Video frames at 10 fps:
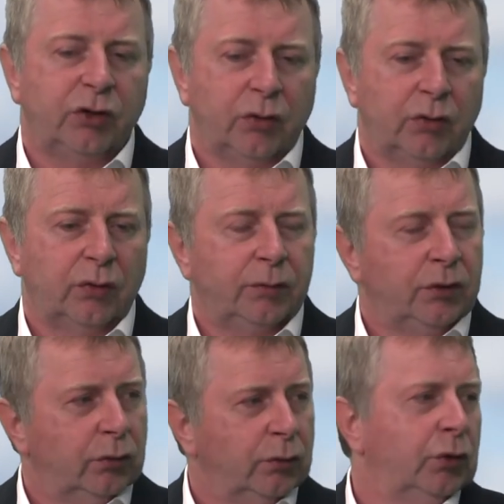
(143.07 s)

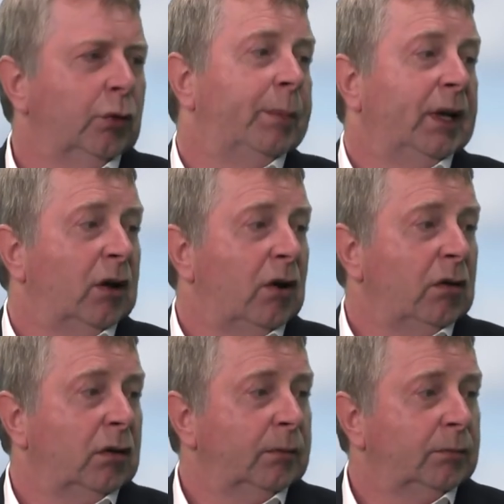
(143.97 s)
You'll be
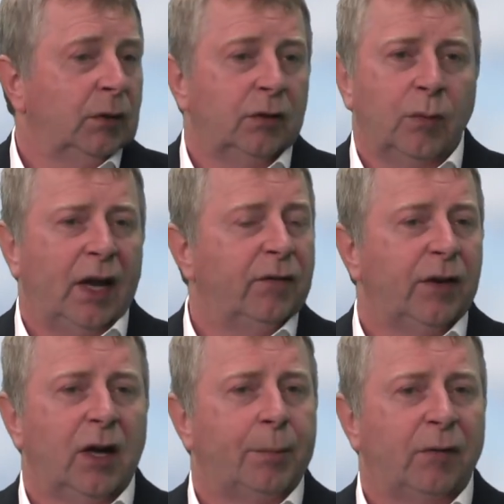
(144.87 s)
long, but
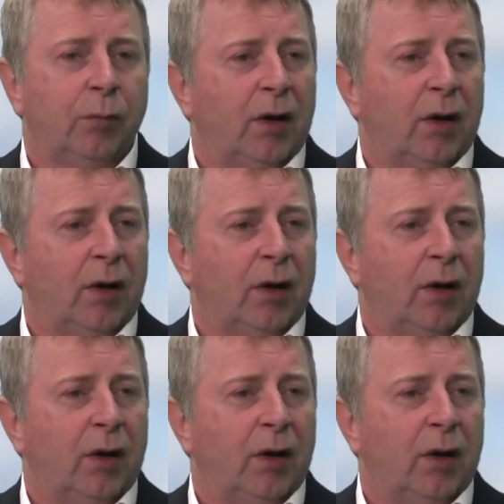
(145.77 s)
anything above